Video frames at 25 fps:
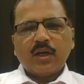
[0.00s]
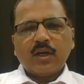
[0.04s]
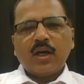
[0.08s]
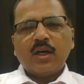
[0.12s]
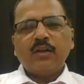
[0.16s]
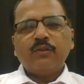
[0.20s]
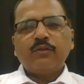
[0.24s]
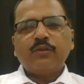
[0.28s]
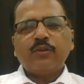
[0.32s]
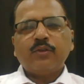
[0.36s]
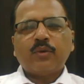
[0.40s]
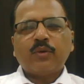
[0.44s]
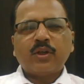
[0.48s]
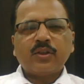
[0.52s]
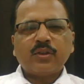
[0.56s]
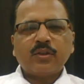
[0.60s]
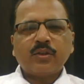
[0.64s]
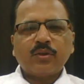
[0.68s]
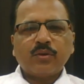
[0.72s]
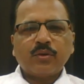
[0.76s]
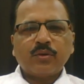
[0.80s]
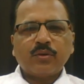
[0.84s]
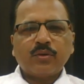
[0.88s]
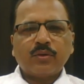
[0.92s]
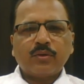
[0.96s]
And if you want
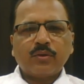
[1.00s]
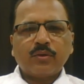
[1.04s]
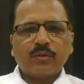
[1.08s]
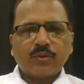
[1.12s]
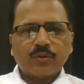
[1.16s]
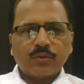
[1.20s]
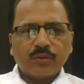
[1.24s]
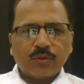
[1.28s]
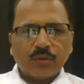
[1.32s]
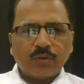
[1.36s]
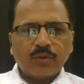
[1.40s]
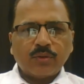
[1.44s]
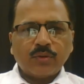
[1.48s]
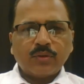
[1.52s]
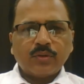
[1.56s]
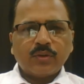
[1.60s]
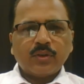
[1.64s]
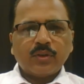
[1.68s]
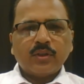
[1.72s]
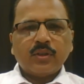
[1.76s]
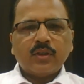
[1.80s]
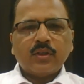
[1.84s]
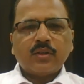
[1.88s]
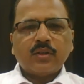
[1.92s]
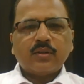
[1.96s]
to know
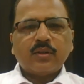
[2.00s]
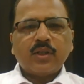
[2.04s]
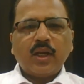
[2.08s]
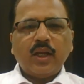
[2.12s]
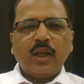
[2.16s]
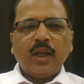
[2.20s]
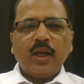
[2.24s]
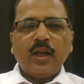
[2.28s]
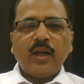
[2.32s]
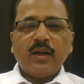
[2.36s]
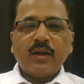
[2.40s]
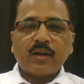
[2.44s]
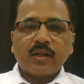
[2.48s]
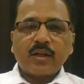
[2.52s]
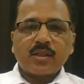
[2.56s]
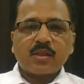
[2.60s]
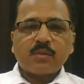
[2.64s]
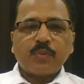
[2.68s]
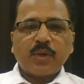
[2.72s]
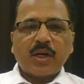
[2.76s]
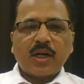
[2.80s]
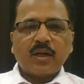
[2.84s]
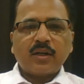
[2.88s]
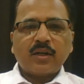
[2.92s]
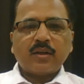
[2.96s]
the
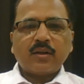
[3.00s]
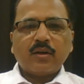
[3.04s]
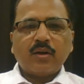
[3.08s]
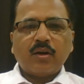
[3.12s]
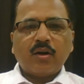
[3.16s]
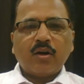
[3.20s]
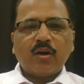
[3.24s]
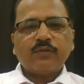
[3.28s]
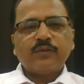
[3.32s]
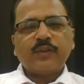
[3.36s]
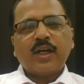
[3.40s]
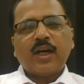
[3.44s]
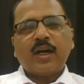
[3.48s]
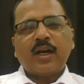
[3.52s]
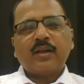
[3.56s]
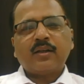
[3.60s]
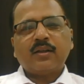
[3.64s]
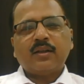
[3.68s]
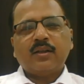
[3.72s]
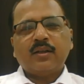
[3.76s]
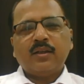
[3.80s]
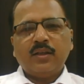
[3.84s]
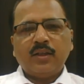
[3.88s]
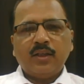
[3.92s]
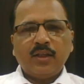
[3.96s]
interest part of
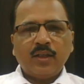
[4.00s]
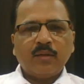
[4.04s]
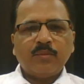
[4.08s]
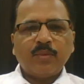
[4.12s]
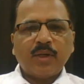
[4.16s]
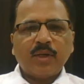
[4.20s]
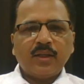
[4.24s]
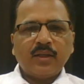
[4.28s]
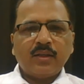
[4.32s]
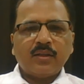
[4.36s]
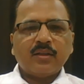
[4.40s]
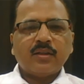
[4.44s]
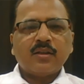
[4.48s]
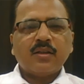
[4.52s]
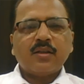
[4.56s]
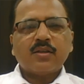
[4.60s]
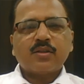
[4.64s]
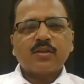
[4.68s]
that EMI,